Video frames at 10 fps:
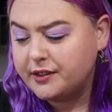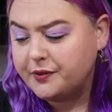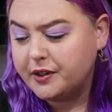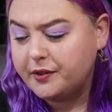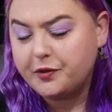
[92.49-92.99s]

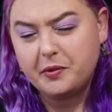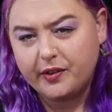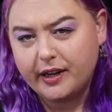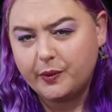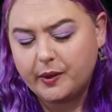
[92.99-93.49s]
different from a
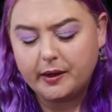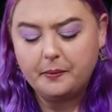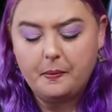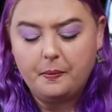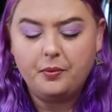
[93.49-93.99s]
round
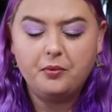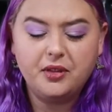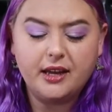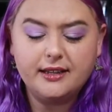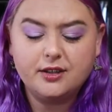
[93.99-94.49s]
one,
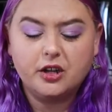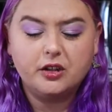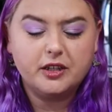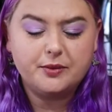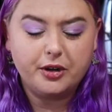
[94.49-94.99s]
but that is not a
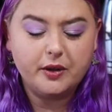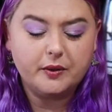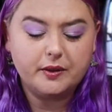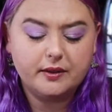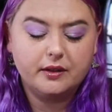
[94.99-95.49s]
lot of sprinkles.